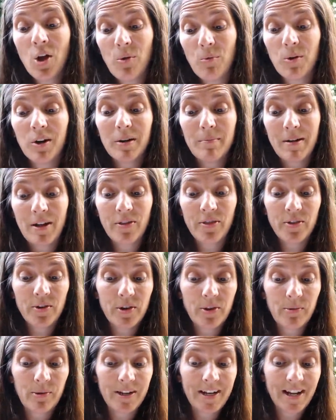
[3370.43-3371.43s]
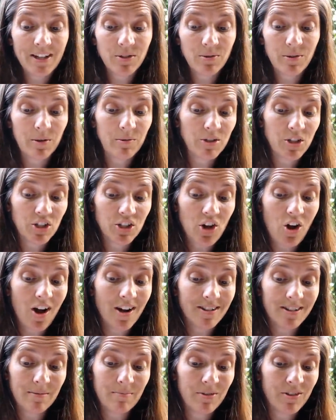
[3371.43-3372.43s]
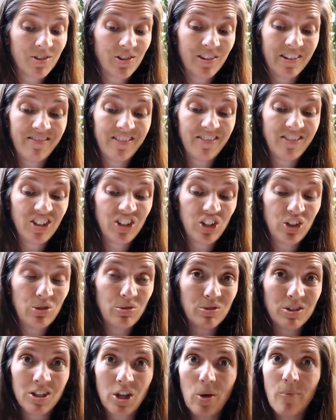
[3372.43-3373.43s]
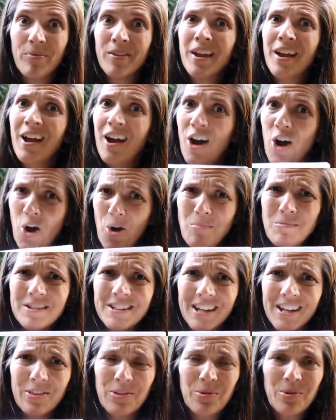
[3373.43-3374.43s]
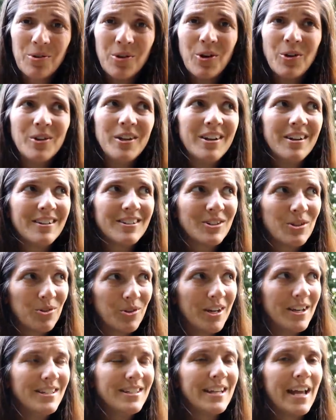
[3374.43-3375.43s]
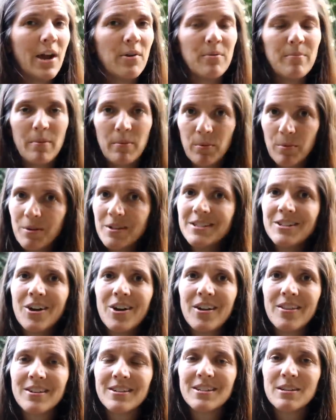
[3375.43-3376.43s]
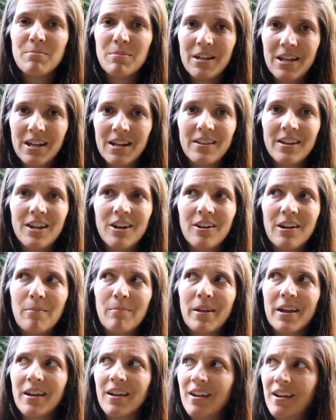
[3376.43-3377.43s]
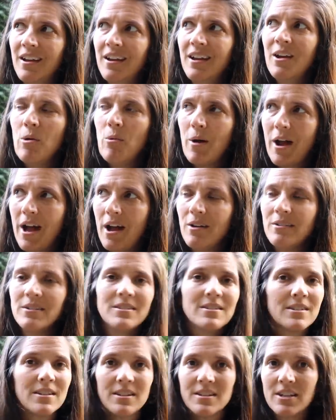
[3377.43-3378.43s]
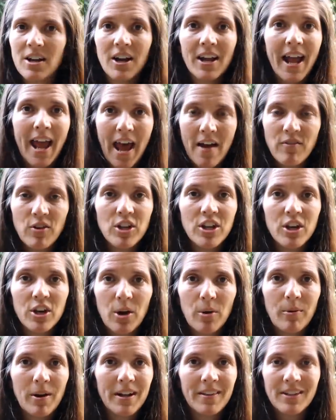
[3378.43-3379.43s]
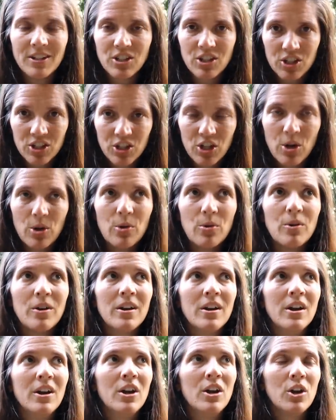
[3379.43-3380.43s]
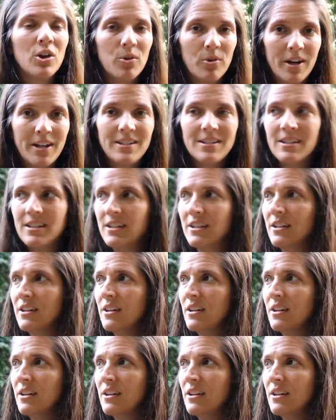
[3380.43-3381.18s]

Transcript: We're gonna be on 33 next week, which is awesome. There's only 52, so almost getting through a whole year. So crazy. I remember we started this at the beginning of the year and I'm like, wow, it's, it's our half a year already. That's so crazy.